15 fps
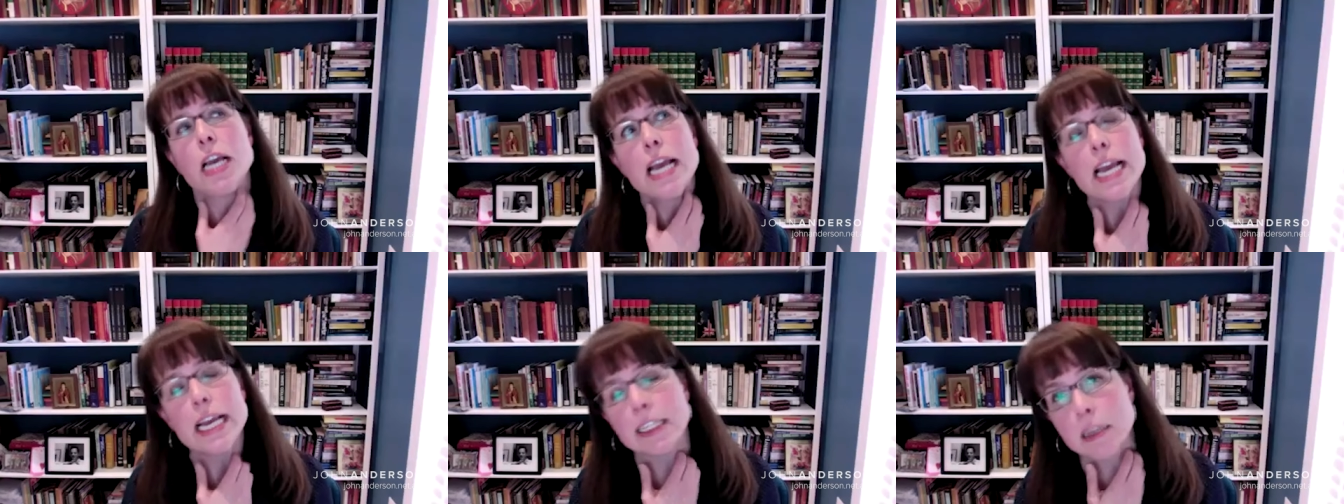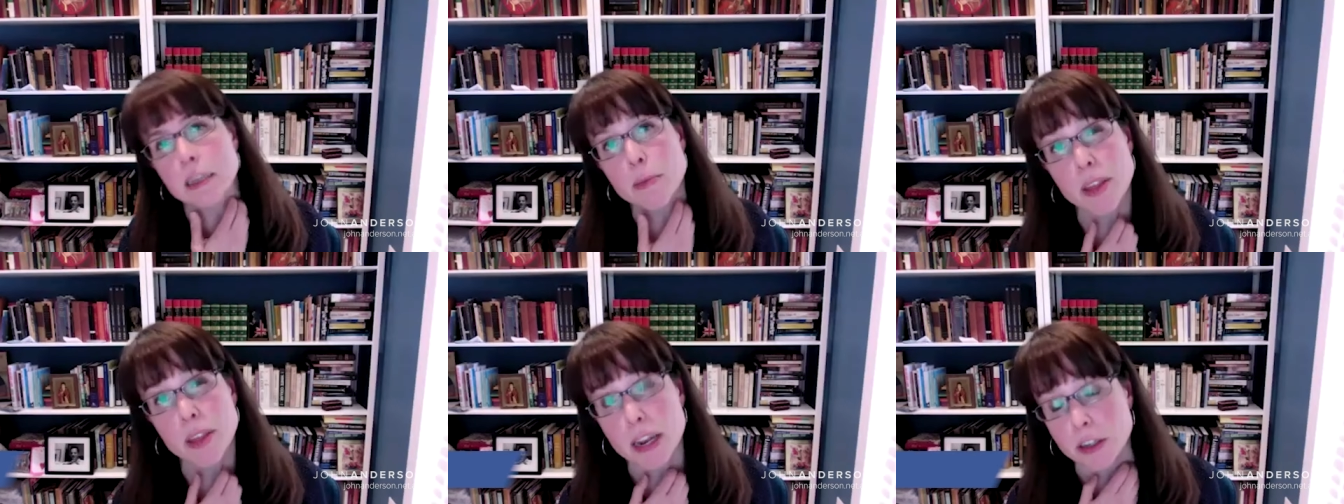is
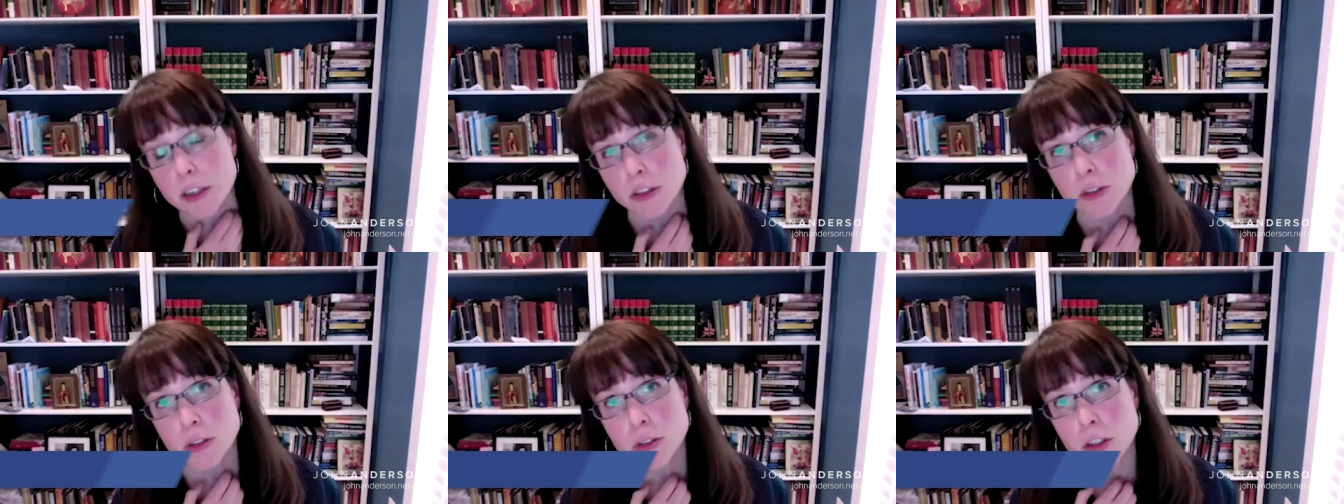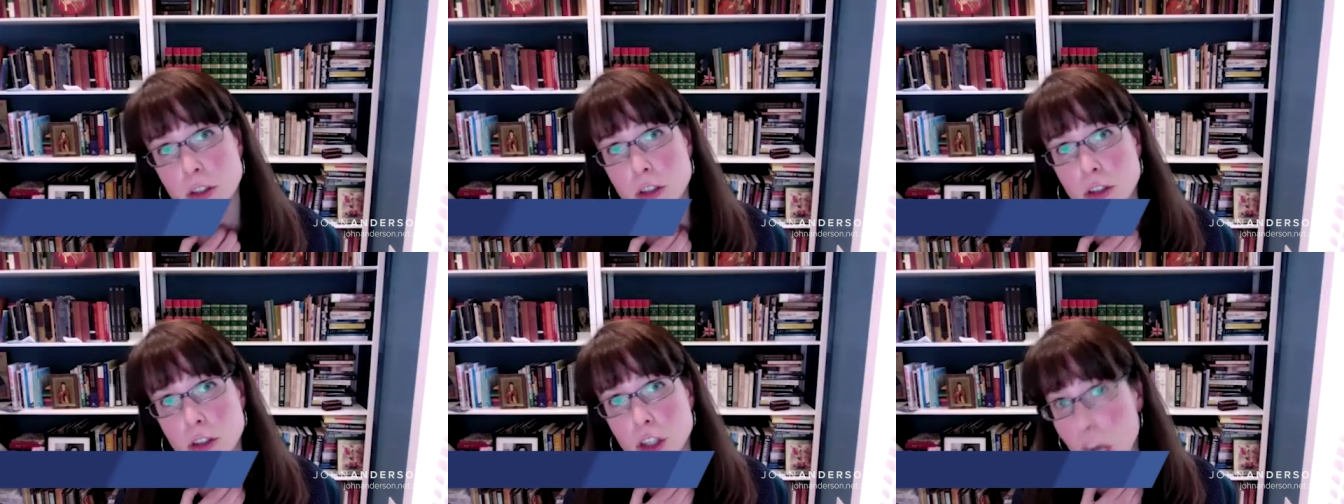something that has
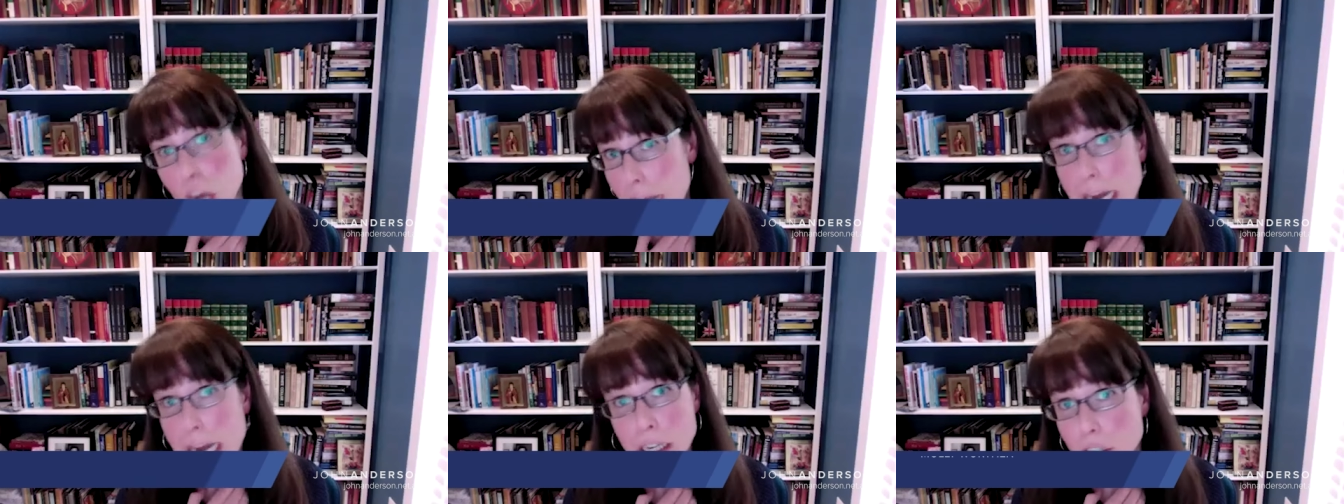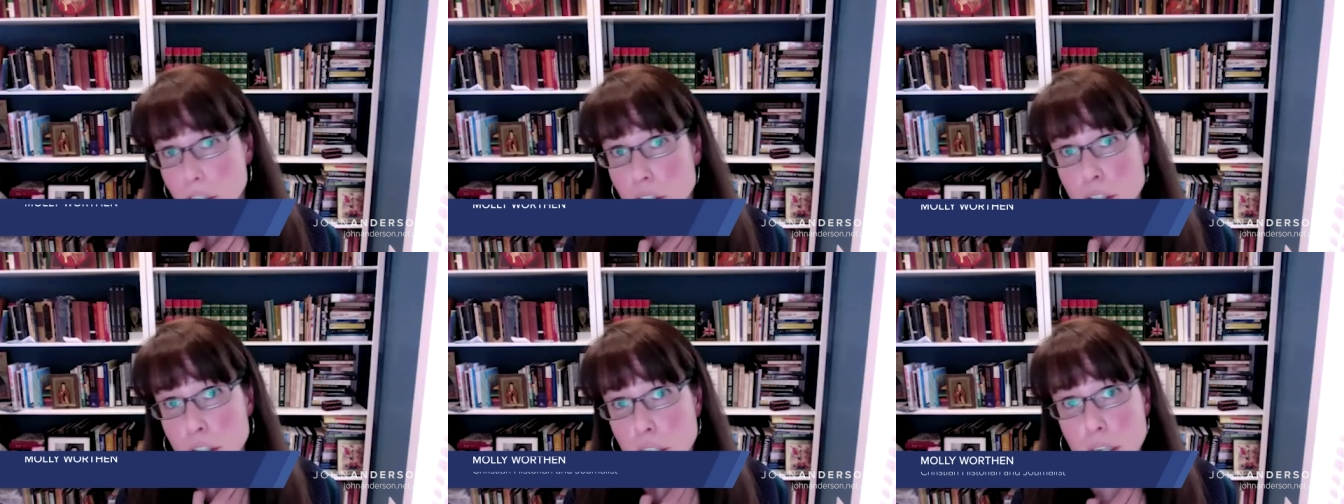
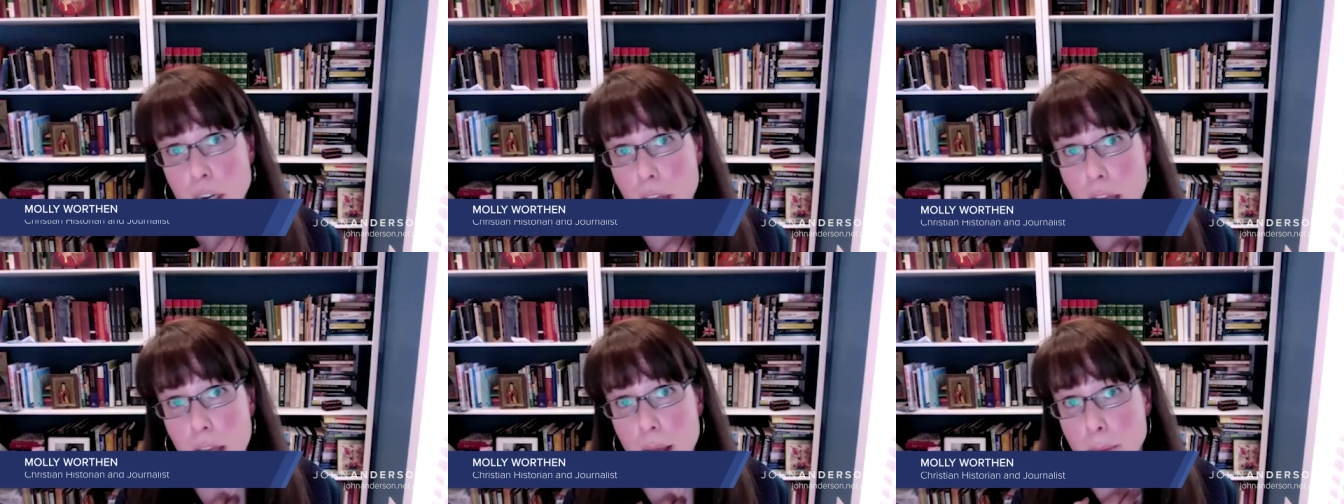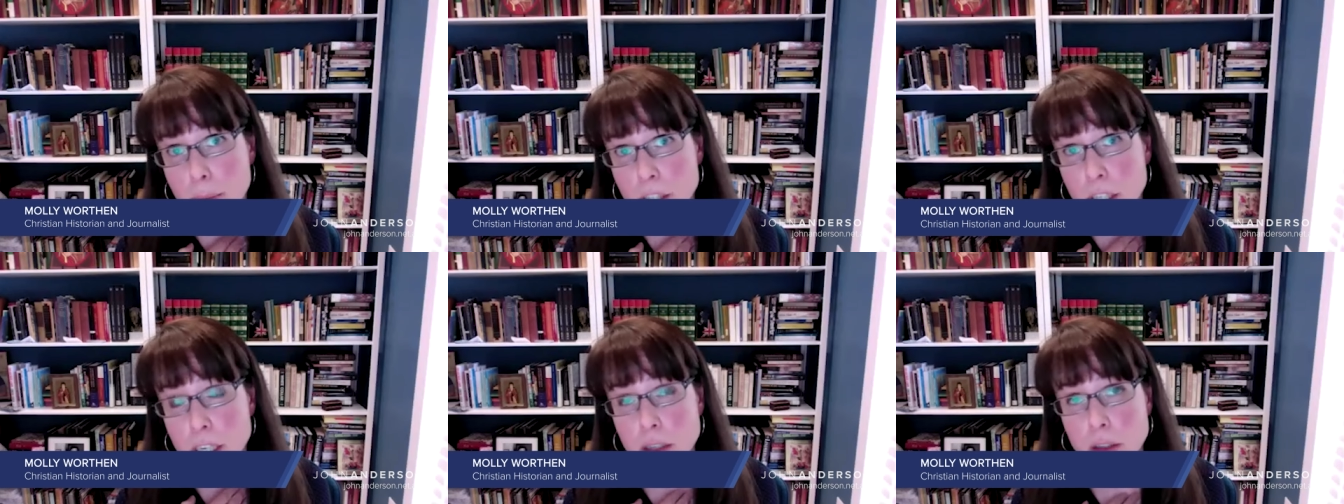changed, uh,
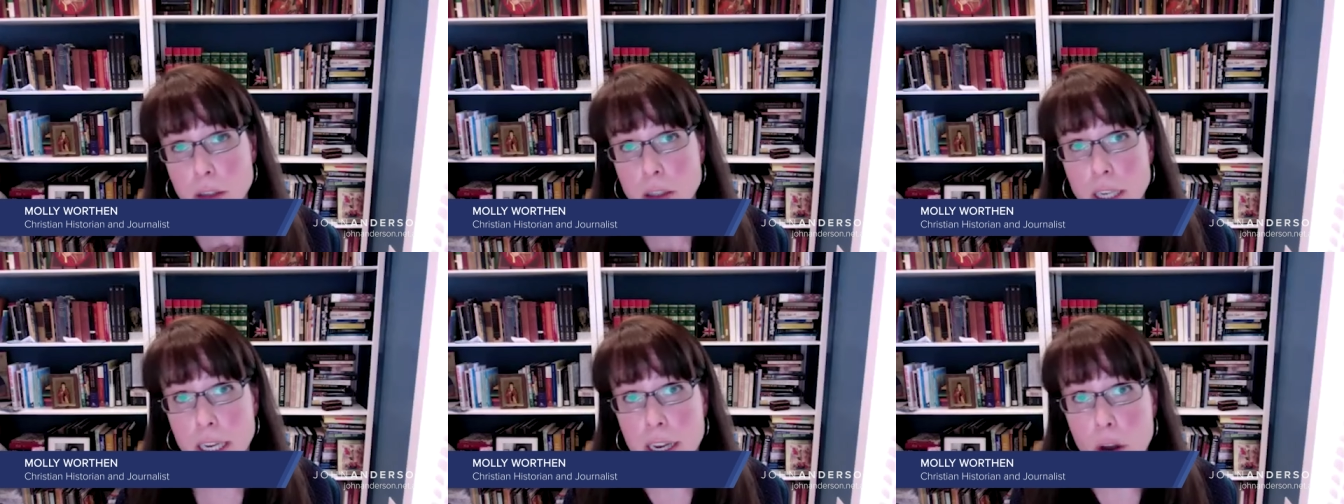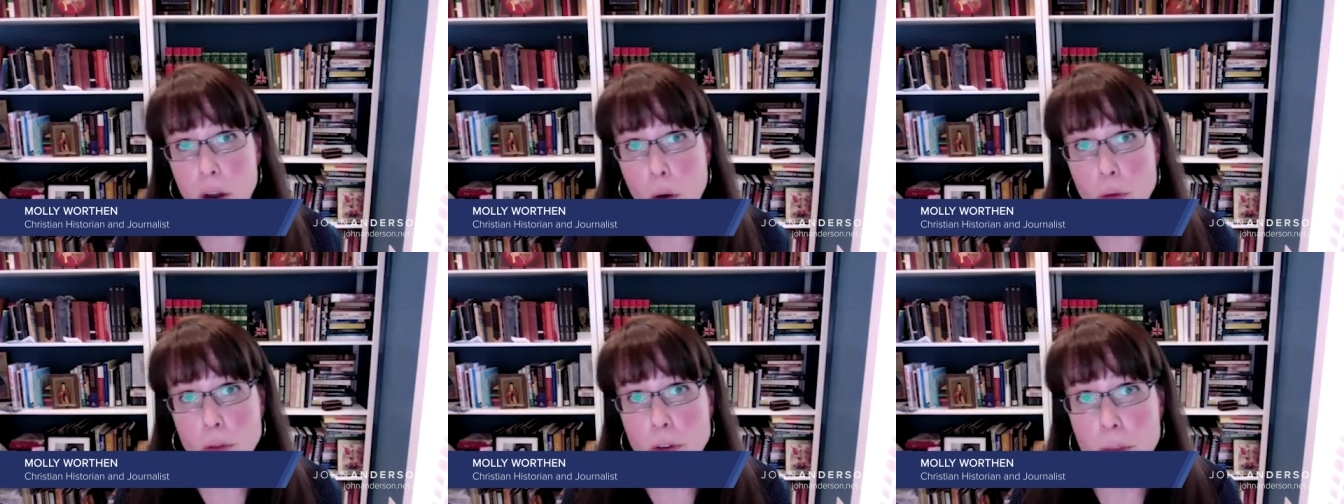particularly
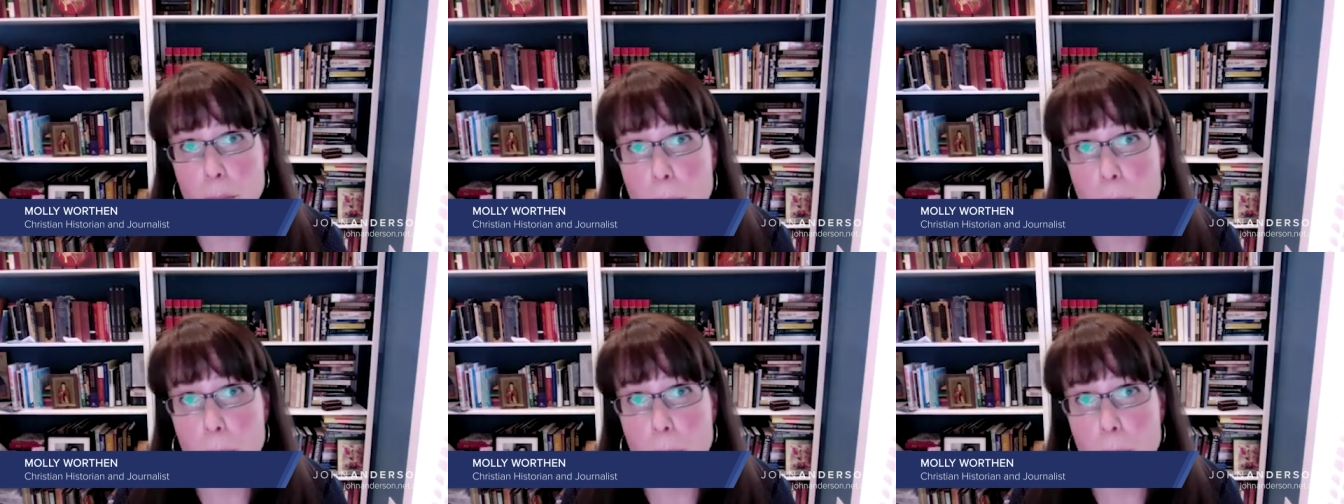over the